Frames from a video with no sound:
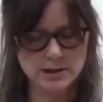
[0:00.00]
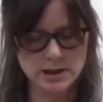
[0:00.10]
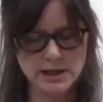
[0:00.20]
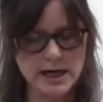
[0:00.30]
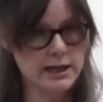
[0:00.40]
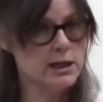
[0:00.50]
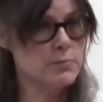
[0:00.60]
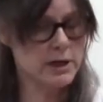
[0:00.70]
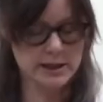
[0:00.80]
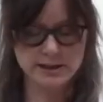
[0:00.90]
on
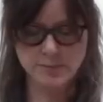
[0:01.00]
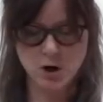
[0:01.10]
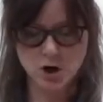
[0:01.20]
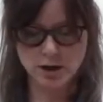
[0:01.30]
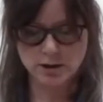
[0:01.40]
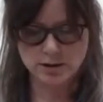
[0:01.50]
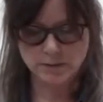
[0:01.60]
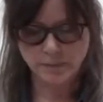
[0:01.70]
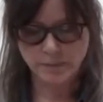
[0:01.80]
anybody's part.